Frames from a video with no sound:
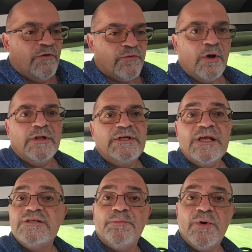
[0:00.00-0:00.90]
for all
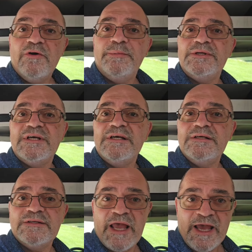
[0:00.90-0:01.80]
intents and
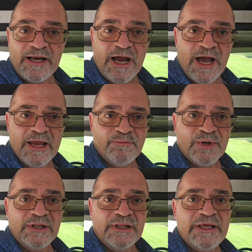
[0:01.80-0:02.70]
purposes, and I
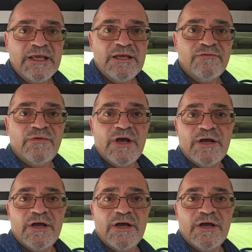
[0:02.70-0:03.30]
believe